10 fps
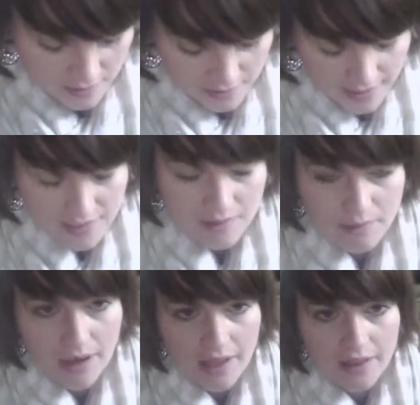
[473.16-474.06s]
unless I'm
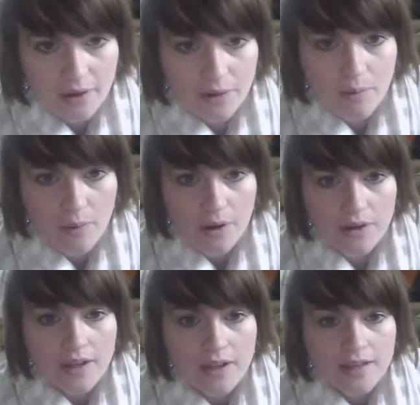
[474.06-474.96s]
buying the odd
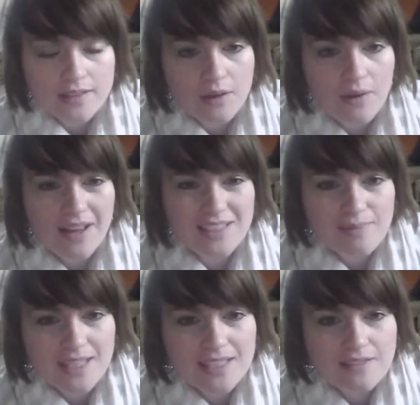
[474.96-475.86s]
one. They're quite
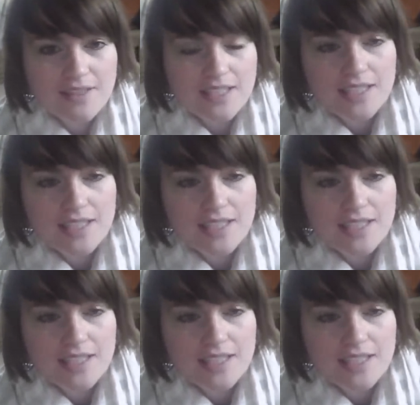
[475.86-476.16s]
expensive. They're